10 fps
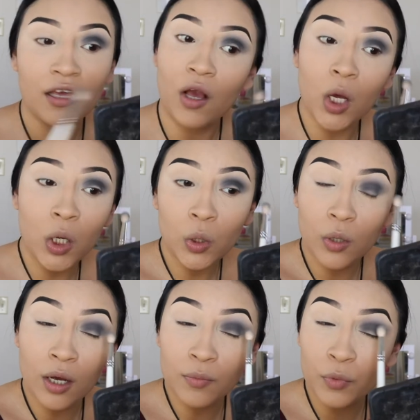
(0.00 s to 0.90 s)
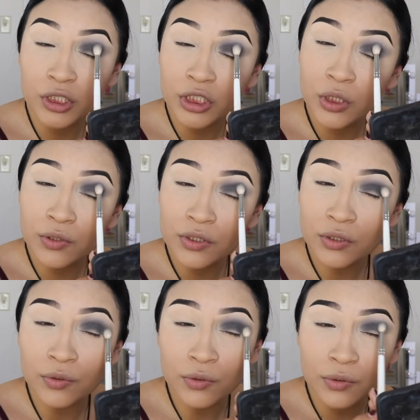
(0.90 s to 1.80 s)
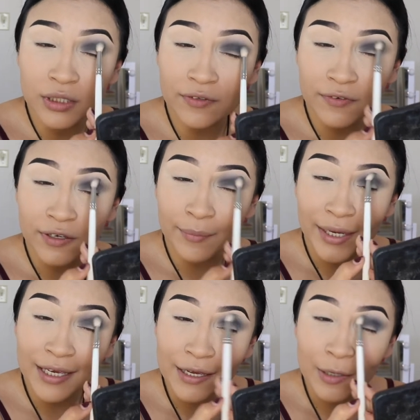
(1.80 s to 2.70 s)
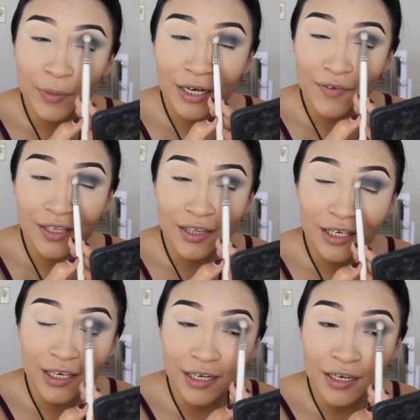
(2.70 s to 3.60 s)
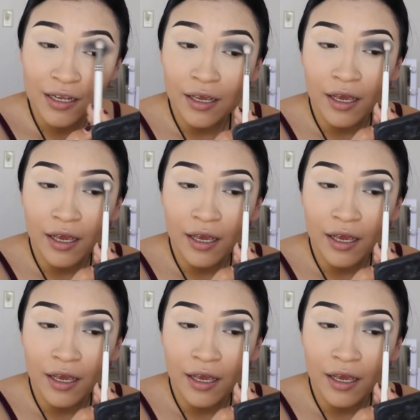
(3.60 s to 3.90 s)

oh, where'd you go to school, like, for your makeup and everything, and